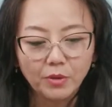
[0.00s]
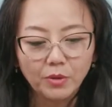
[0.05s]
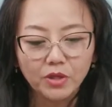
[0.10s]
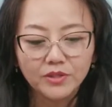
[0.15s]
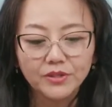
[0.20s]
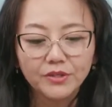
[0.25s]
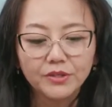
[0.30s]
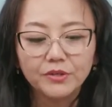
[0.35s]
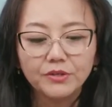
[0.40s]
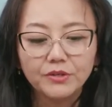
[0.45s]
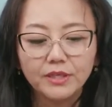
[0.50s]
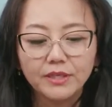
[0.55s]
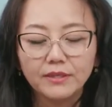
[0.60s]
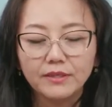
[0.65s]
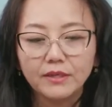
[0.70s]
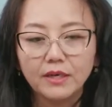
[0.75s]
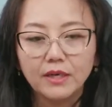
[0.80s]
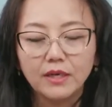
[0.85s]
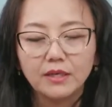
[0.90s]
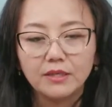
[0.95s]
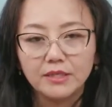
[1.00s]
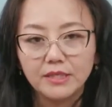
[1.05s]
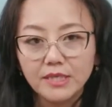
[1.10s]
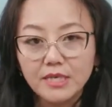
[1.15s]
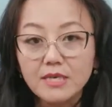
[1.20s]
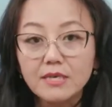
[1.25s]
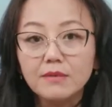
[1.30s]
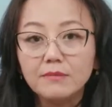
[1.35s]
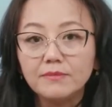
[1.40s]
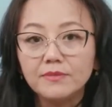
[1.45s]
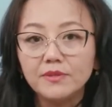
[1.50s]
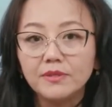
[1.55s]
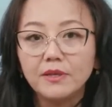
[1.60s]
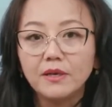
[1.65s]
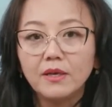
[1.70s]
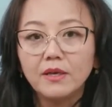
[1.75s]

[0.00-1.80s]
prosecuting team's